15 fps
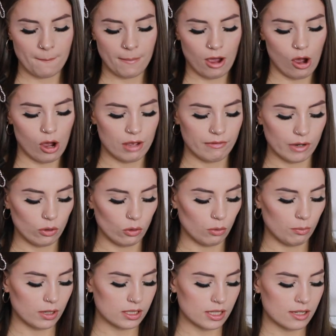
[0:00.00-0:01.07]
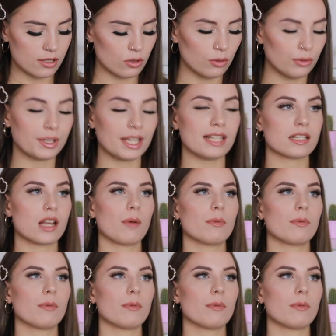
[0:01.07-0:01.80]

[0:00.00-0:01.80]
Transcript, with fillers: part of it all because I saw these and